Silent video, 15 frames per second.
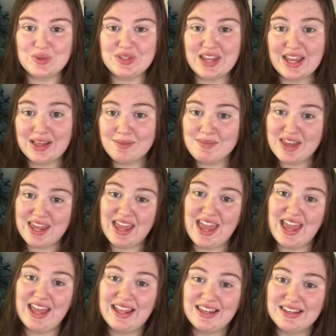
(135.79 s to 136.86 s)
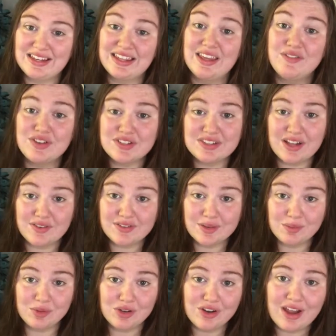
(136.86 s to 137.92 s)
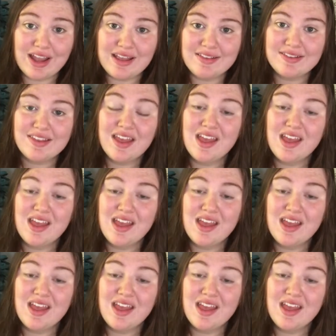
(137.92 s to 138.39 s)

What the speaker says: take a minute and give yourself some grace